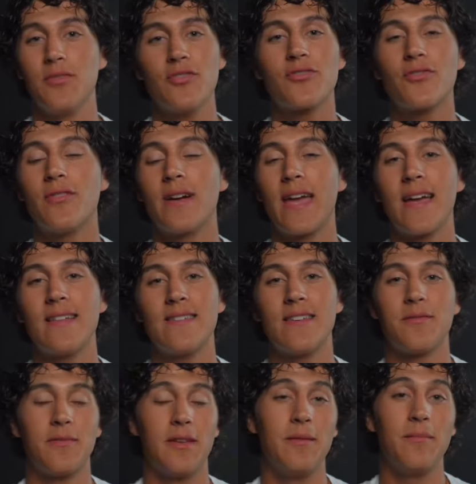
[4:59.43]
mutual hands is,
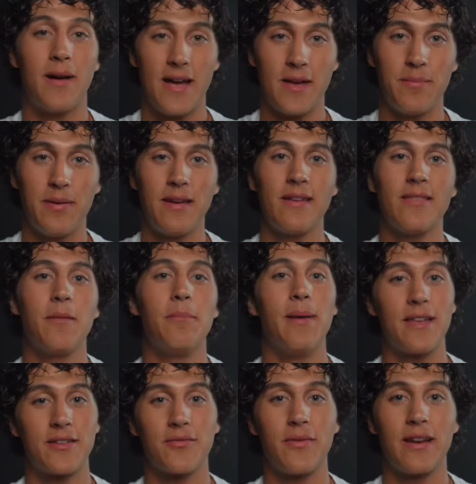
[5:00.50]
in my opinion, the
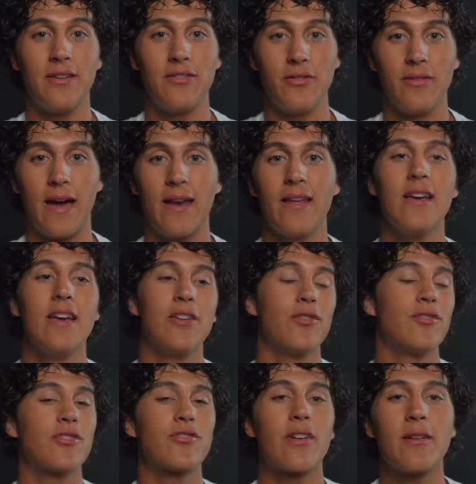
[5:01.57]
best way to do that. You're
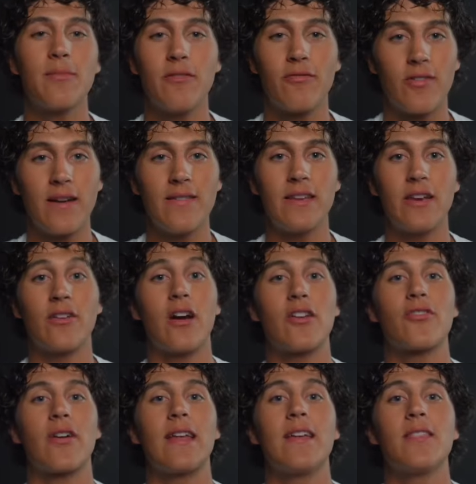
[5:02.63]
just trying to be friendly, you're not
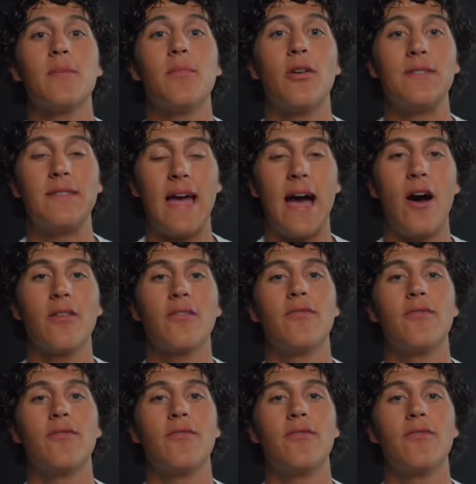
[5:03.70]
trying to hit the ball down,